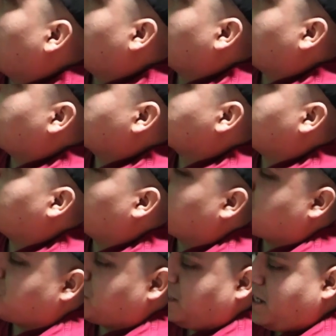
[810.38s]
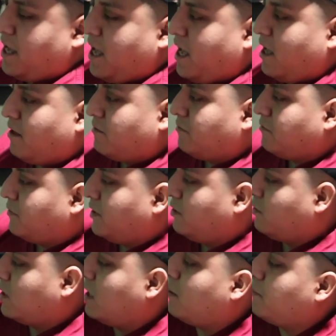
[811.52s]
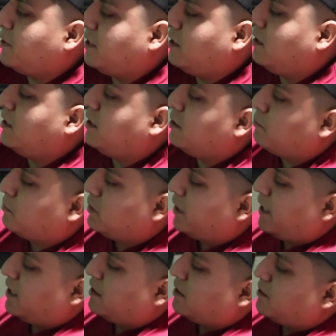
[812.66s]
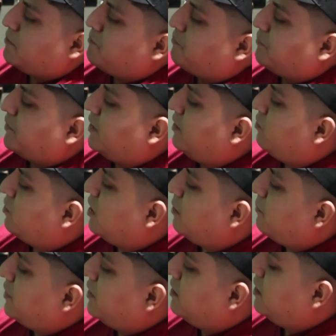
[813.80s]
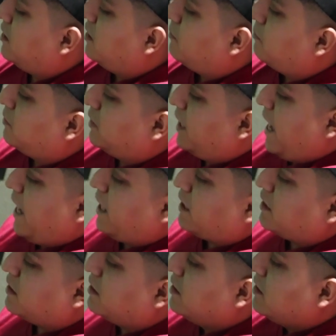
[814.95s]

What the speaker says: version, which is going to have, it'll come in a blank, it'll come in black,